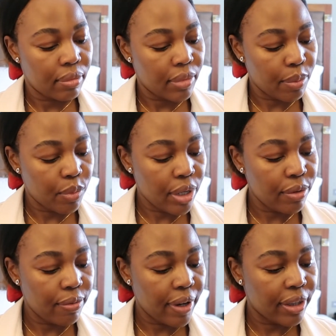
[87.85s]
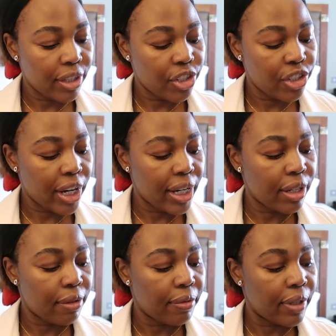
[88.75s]
I'm trying to find the shade
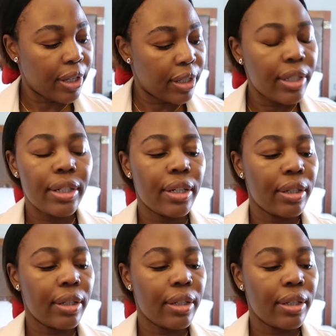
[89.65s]
of it.